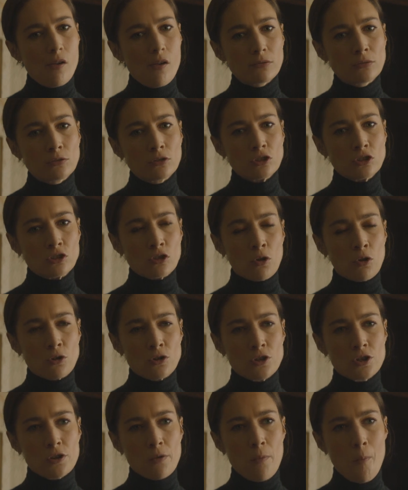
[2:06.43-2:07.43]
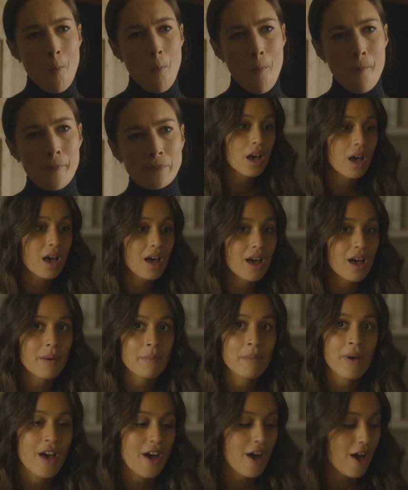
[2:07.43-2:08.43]
Sometimes in something like this,
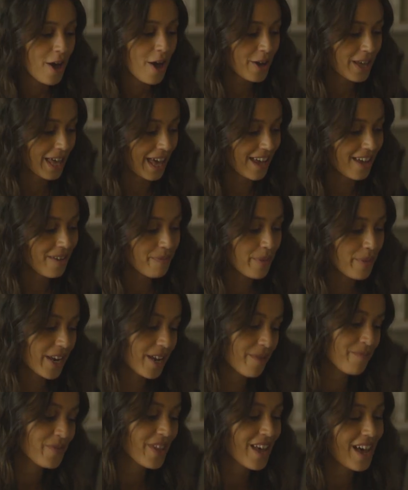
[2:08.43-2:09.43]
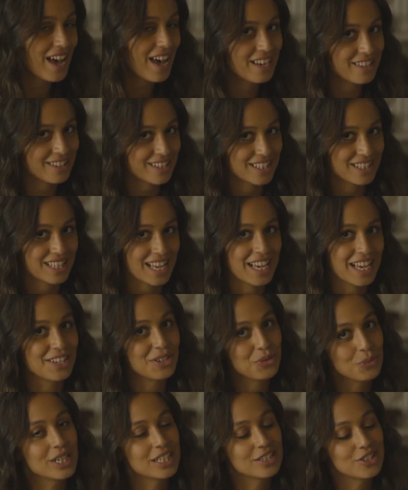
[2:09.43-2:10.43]
you don't know everything that's going to happen
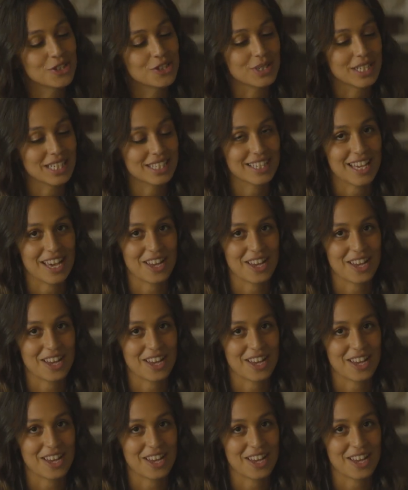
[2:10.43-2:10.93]
as you begin